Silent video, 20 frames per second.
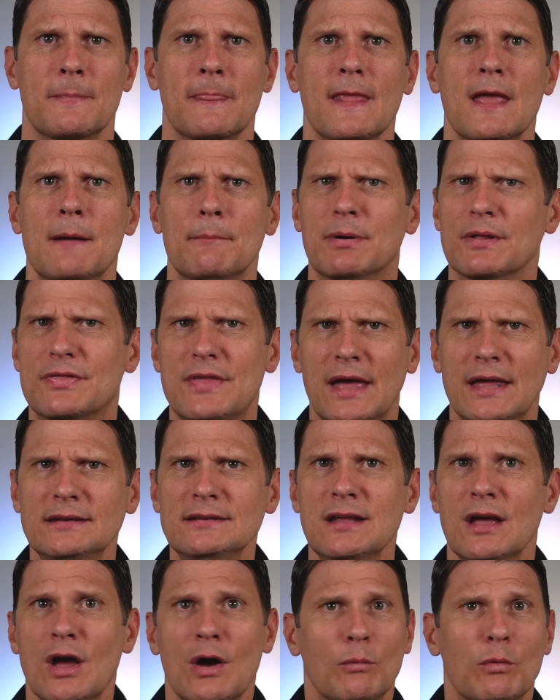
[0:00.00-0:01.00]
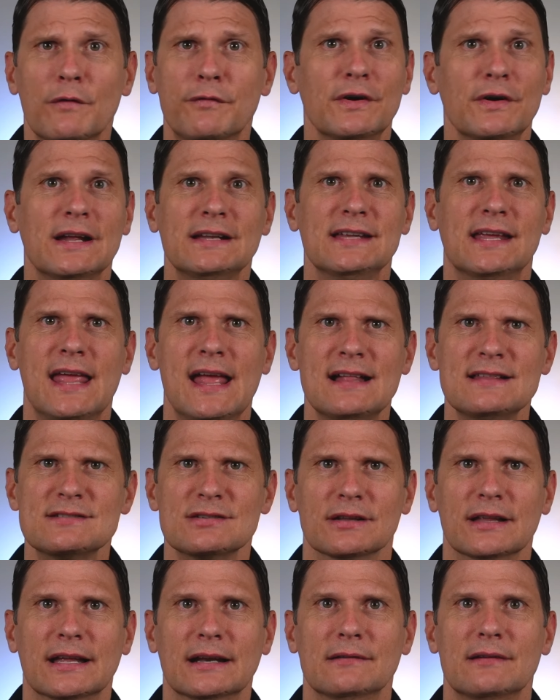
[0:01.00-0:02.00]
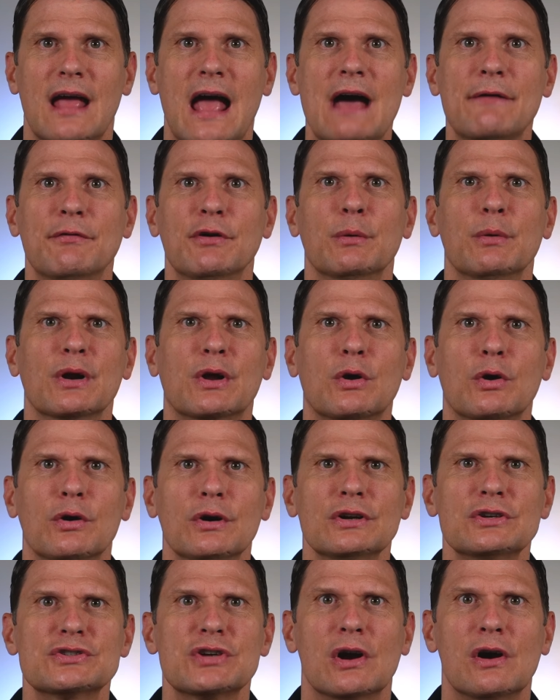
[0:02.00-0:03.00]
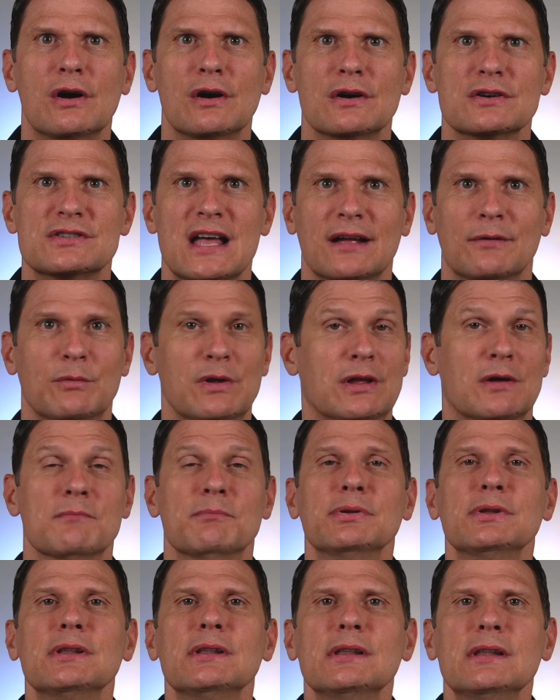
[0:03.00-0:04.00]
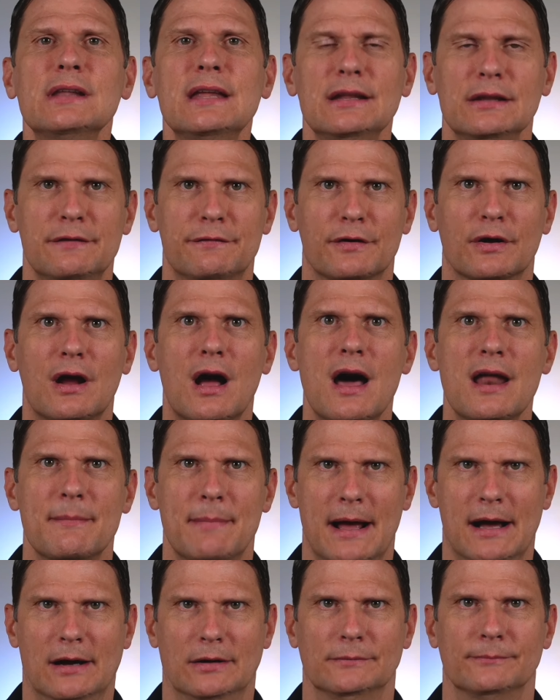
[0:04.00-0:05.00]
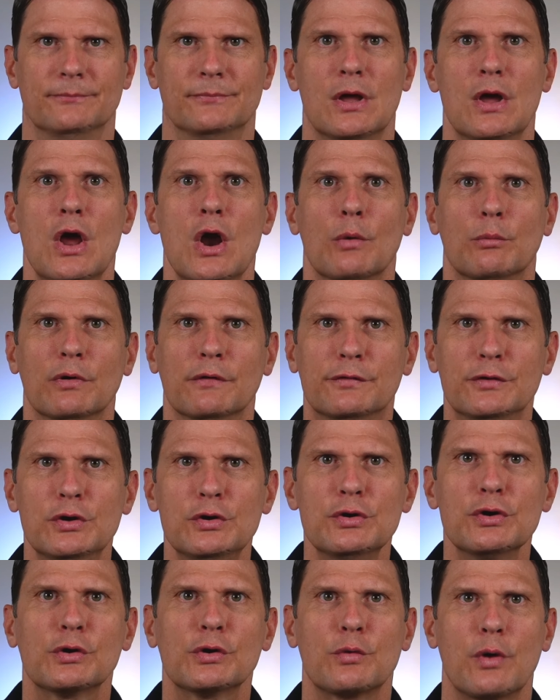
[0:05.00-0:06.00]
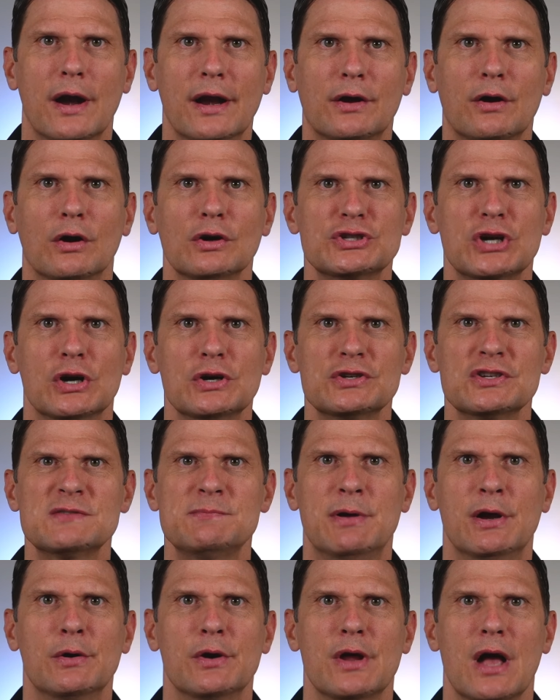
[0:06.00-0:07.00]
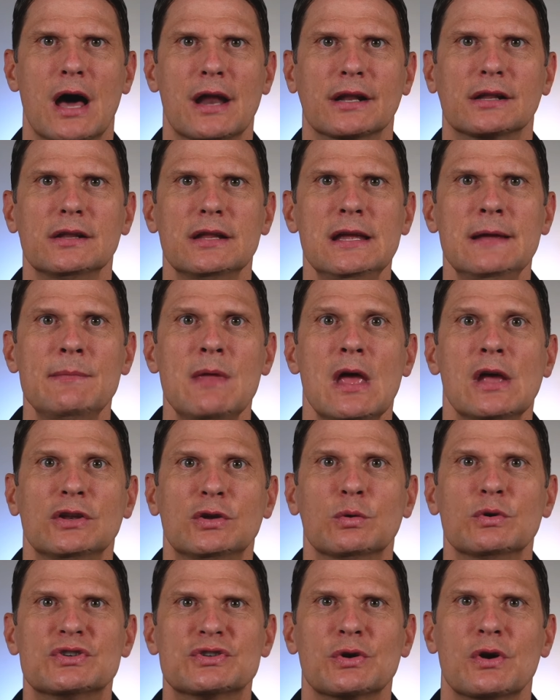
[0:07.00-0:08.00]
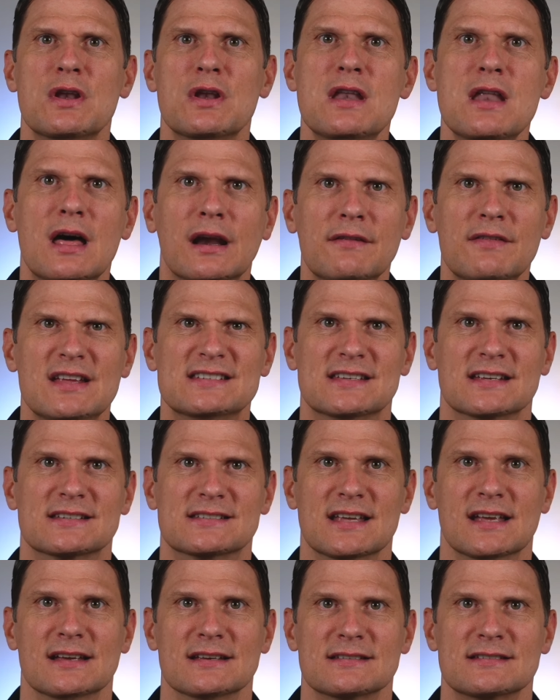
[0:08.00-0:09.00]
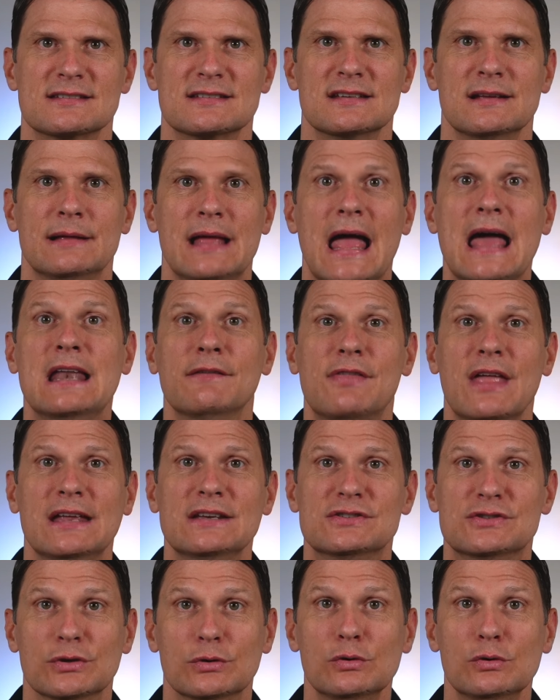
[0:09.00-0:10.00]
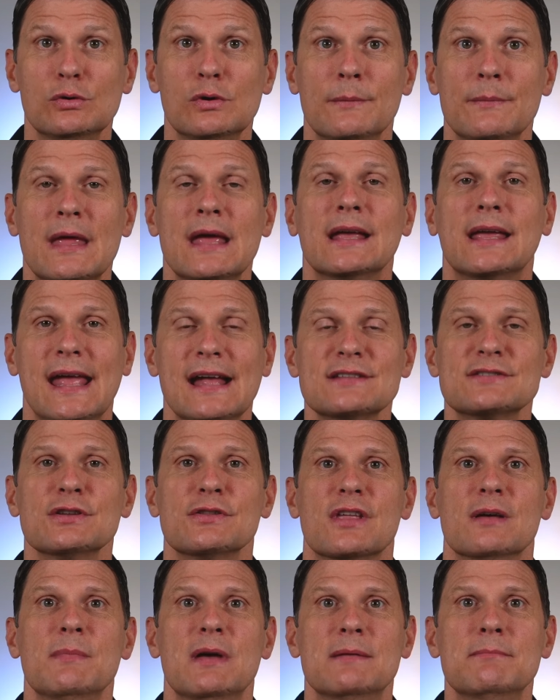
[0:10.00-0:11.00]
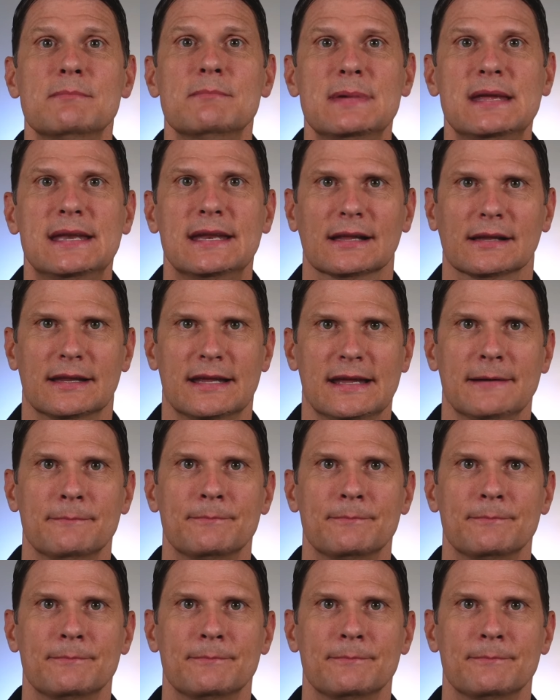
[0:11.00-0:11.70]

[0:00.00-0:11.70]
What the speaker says: But then we'll forget to cancel it, having a recurring charge that we completely forgot about. Review your credit card charges periodically to ensure none of these exist. And if they do, cancel them immediately.